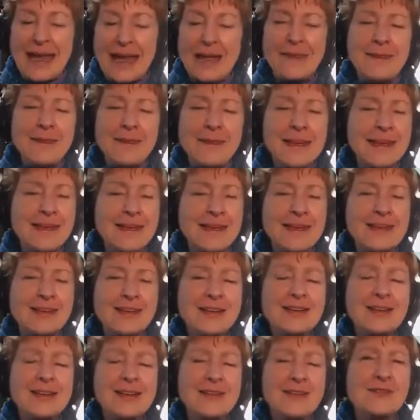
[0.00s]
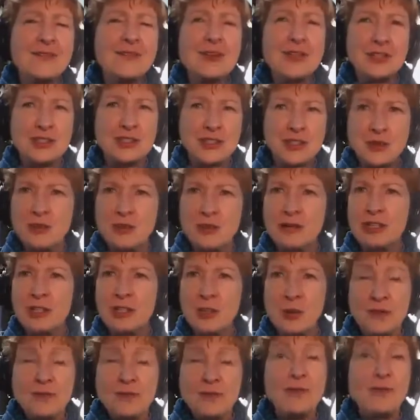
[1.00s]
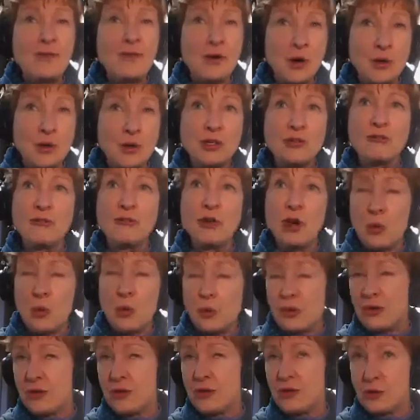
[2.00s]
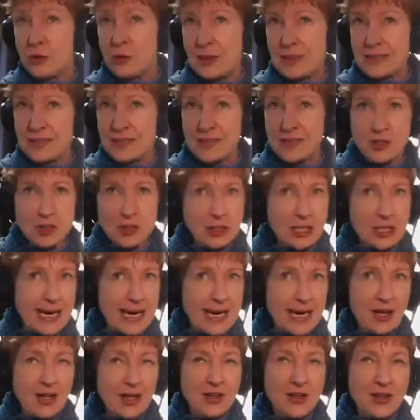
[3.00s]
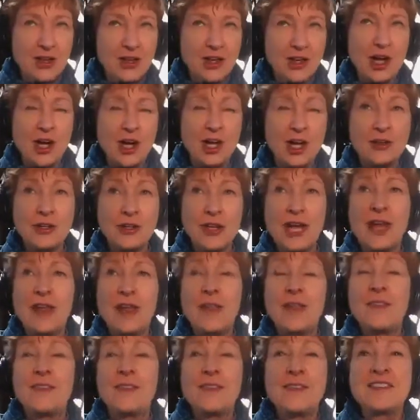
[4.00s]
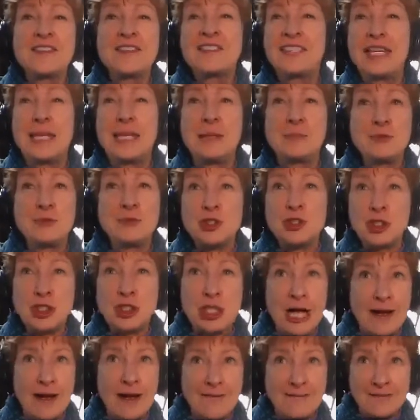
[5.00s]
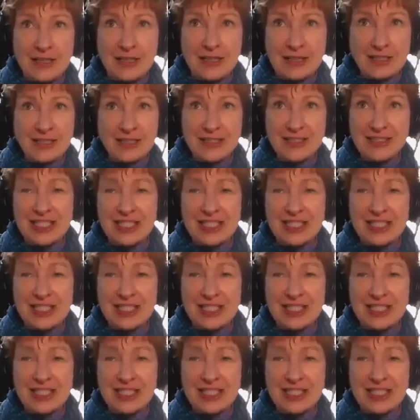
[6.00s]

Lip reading: that the first story you ever wrote, you wrote with your twin sister Gail, called The Steam Shovel.